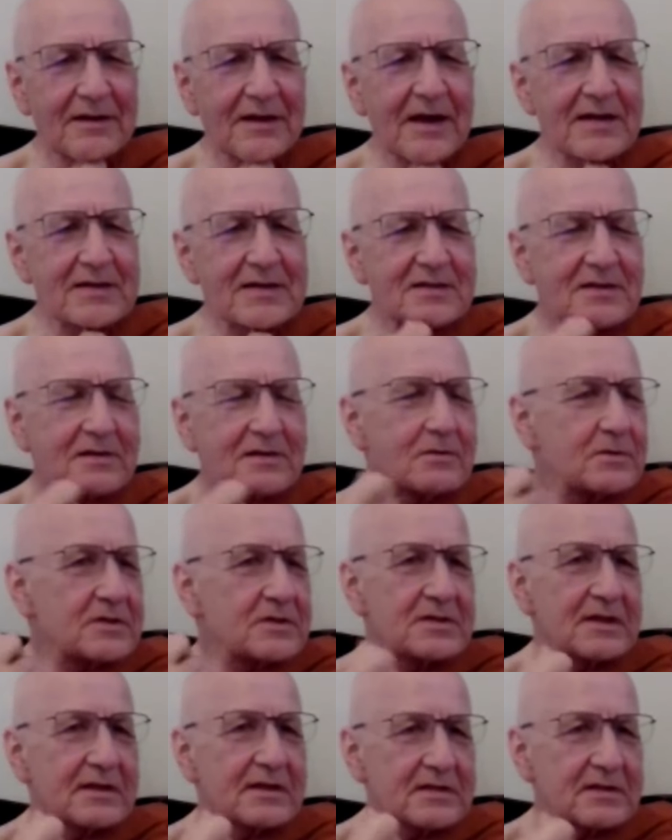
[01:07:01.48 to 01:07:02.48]
And that's
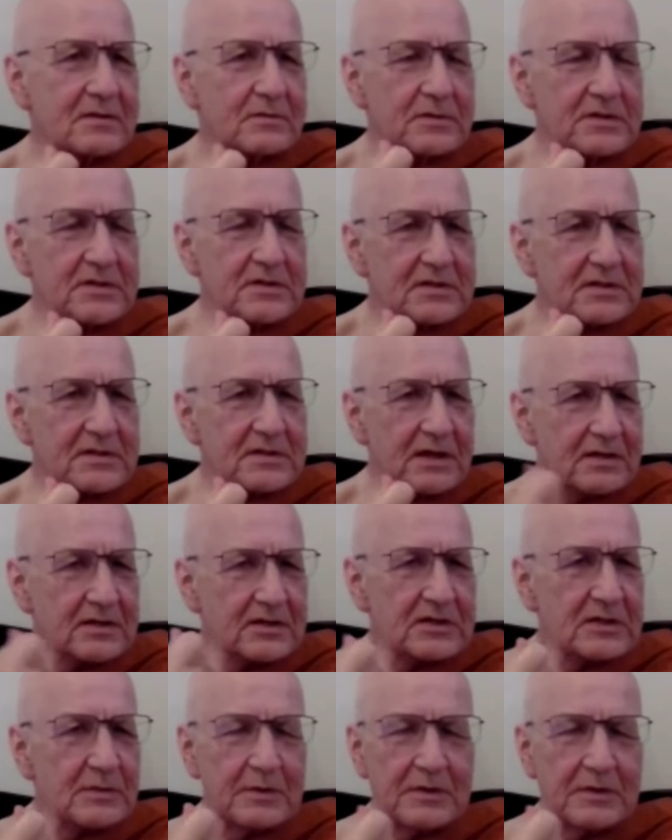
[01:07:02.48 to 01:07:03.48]
always
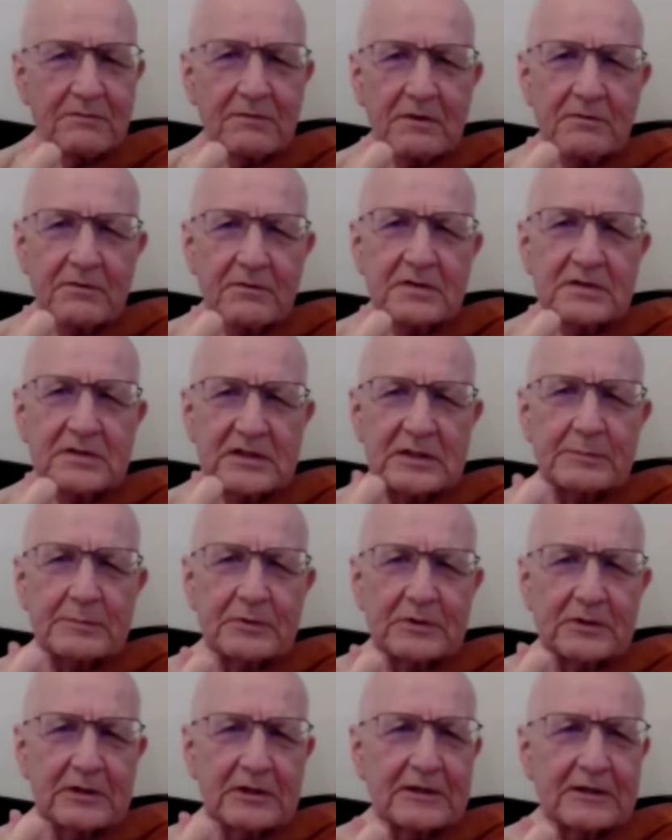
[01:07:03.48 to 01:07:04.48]
touched me very
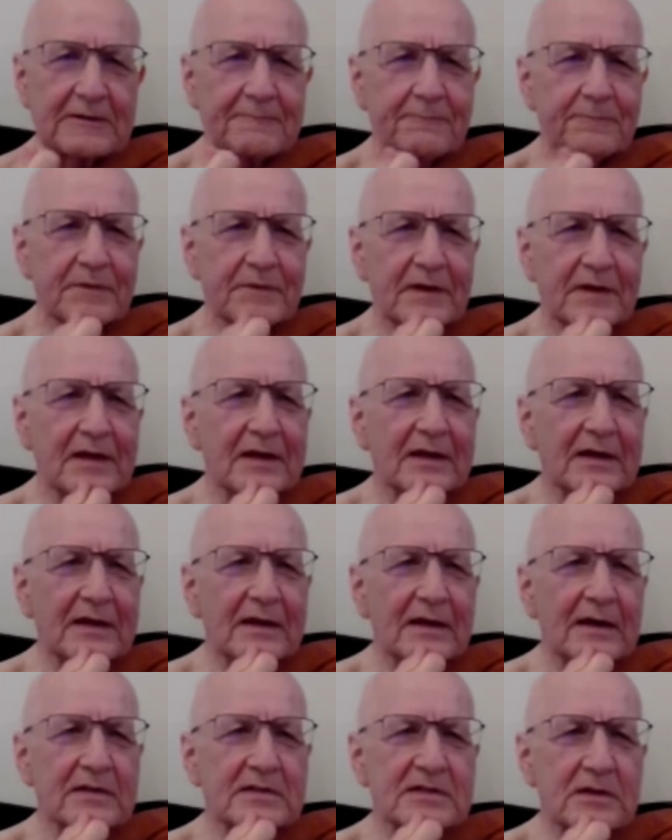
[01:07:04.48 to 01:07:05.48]
deeply.
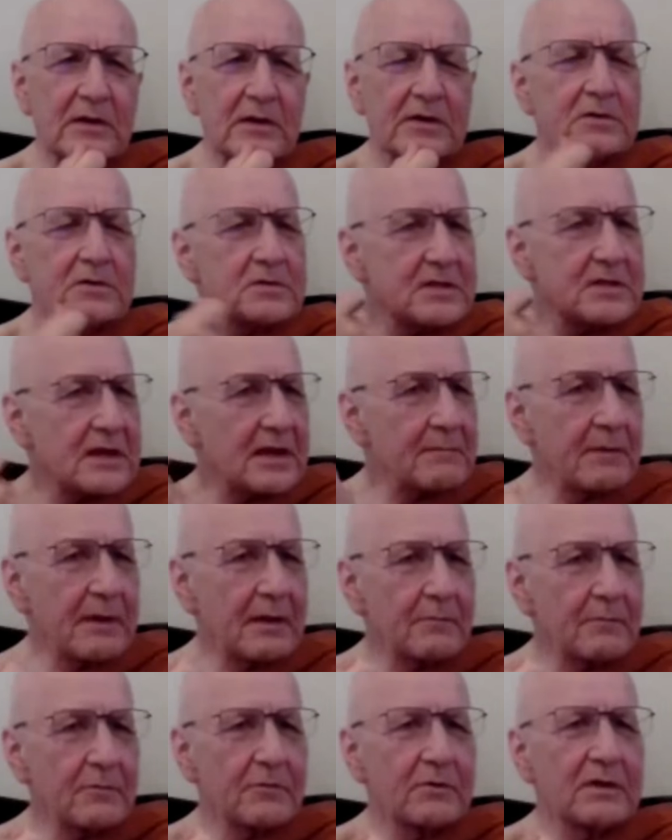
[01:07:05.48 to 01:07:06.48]
And so I use that
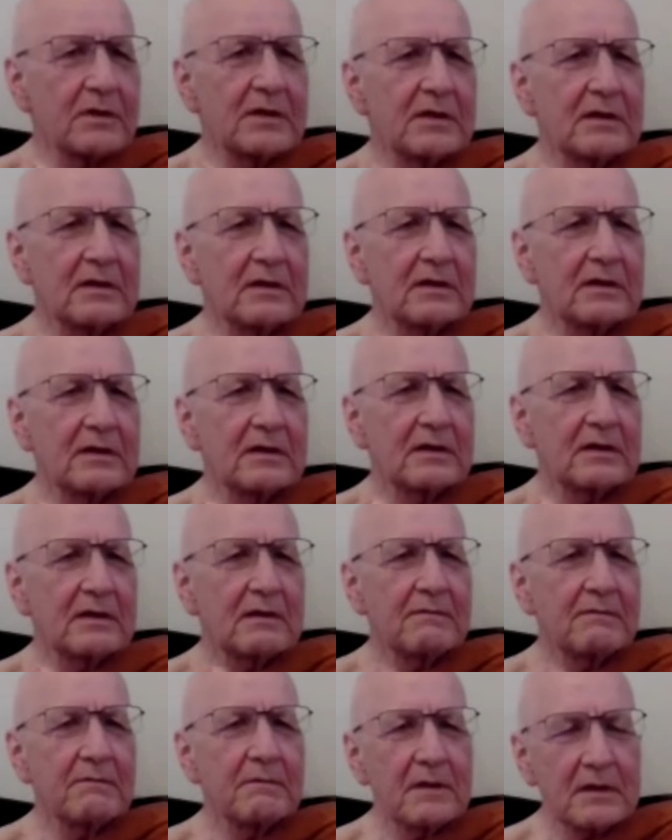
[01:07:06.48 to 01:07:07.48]
memory
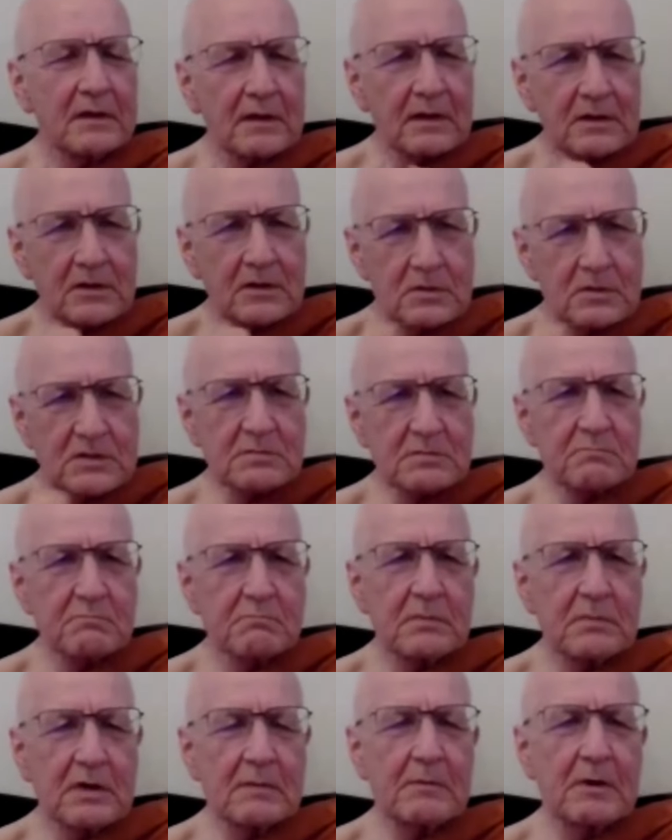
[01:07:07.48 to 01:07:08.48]
and I use
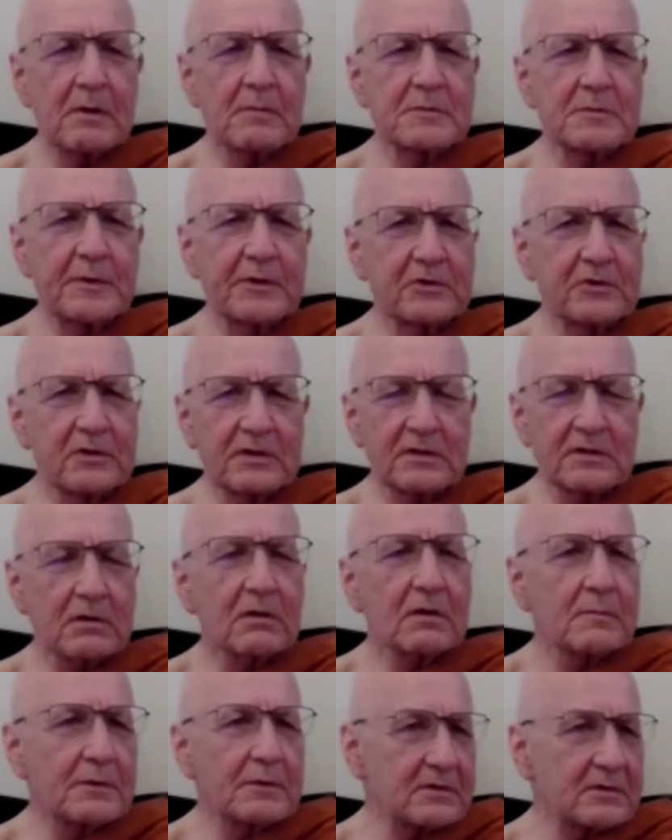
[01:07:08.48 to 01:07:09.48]
my mom's picture. And I
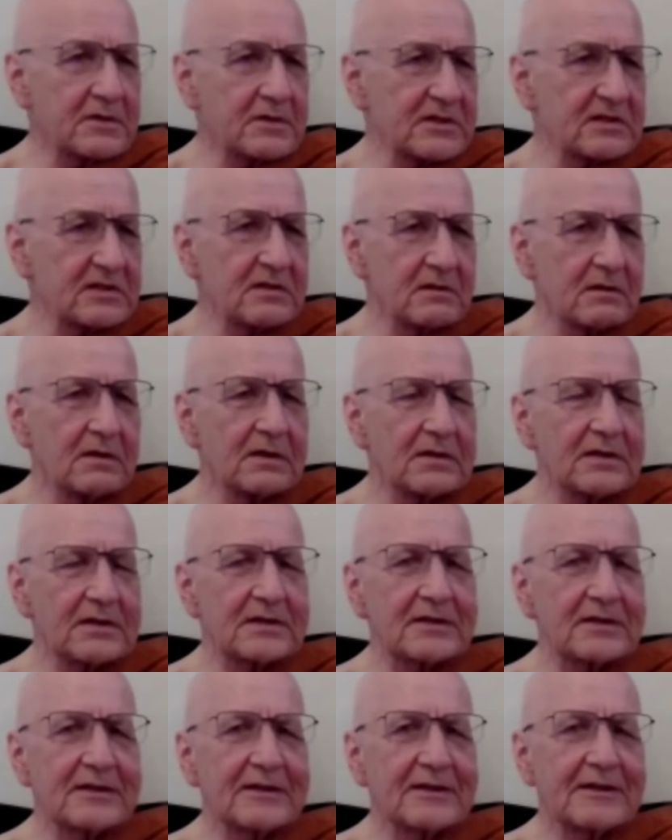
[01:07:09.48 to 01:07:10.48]
talk about this a
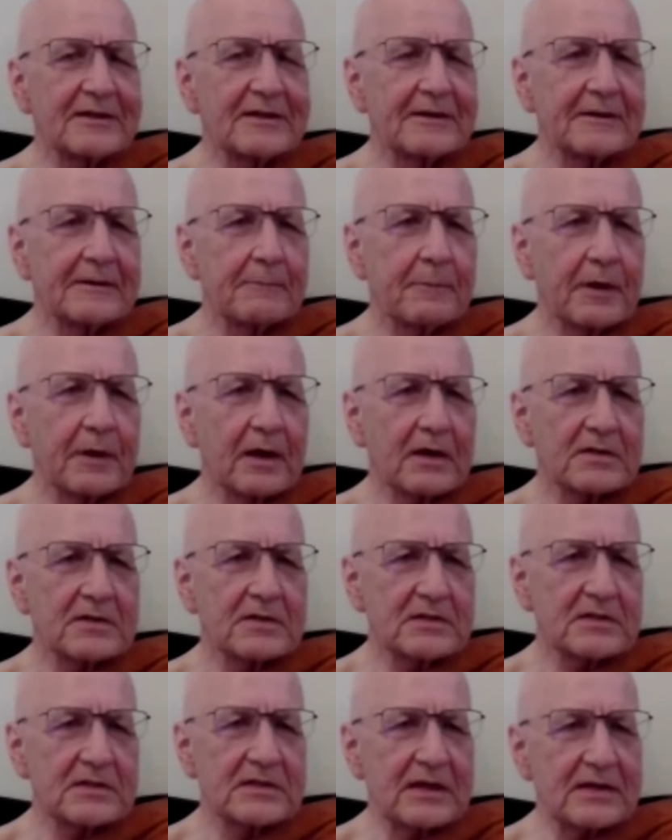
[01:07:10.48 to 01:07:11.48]
lot
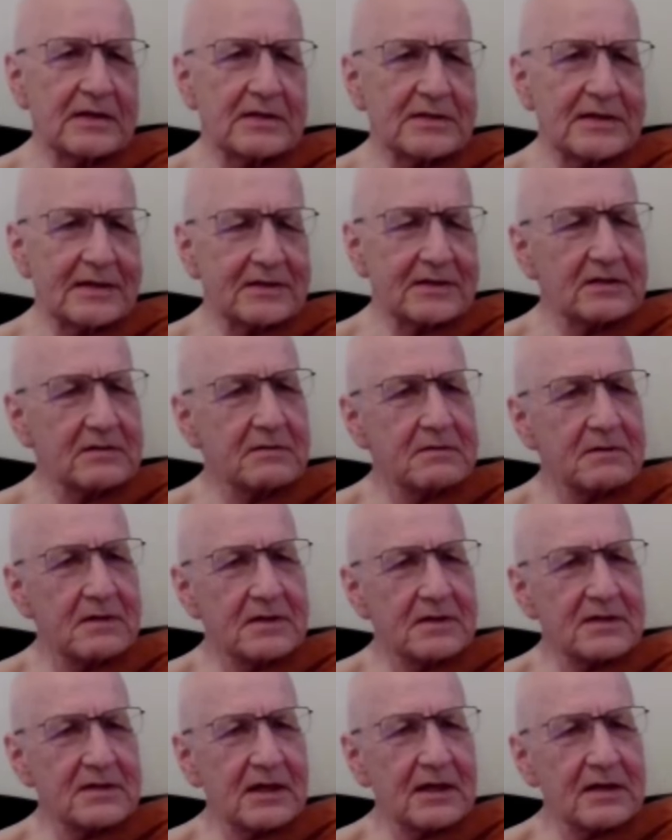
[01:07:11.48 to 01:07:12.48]
because it's
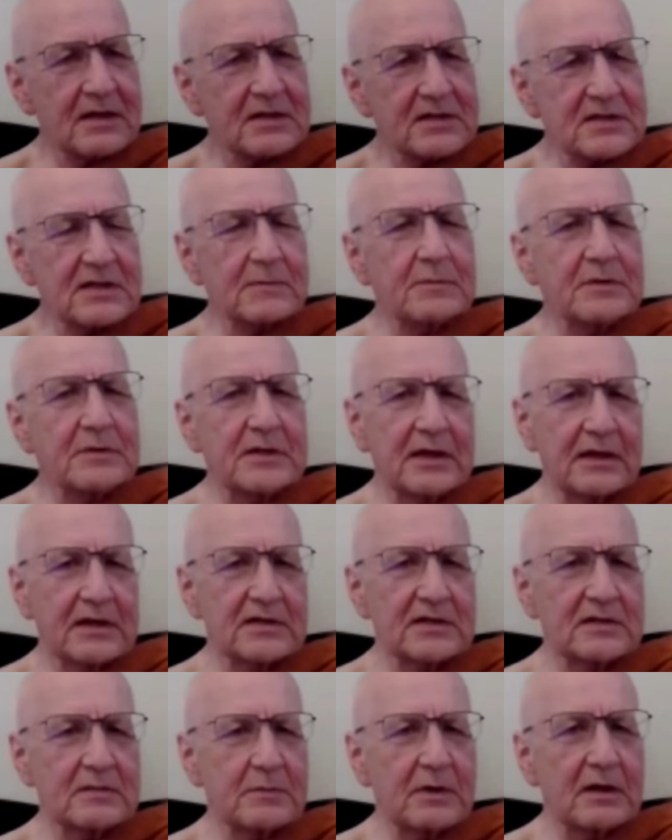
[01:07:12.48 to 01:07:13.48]
a kind of
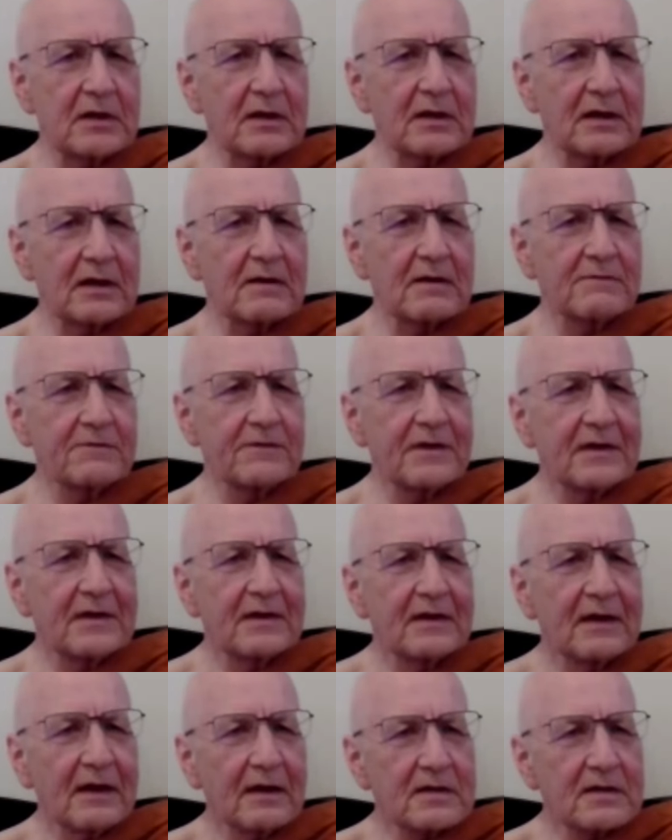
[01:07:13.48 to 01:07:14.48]
subtext in my life,
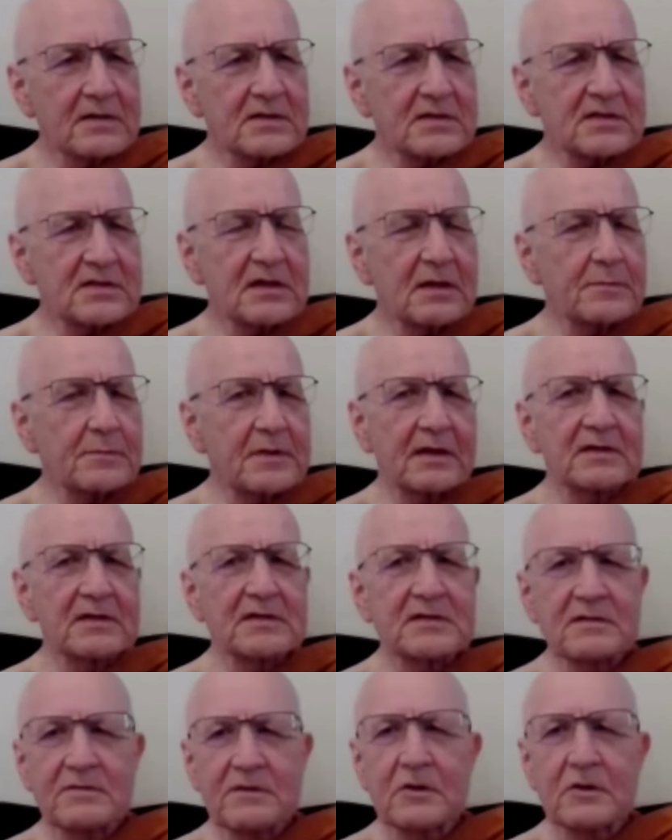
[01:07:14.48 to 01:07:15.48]
and it's the
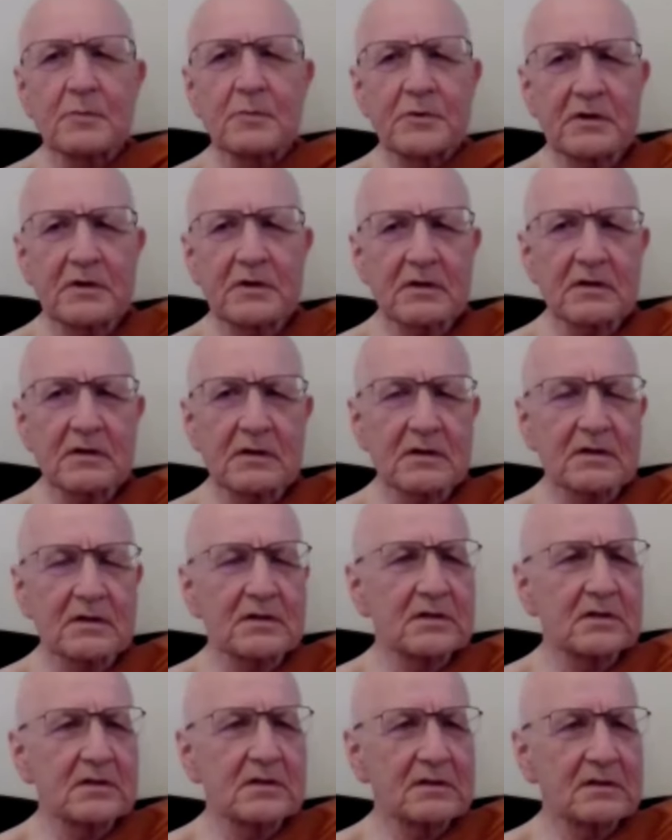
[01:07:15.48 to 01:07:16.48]
subtext of the open heart.
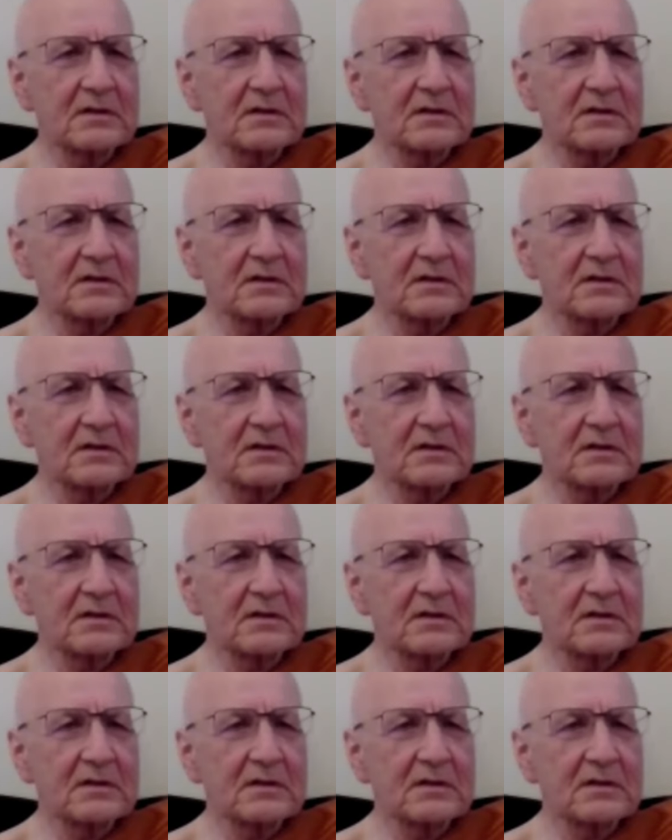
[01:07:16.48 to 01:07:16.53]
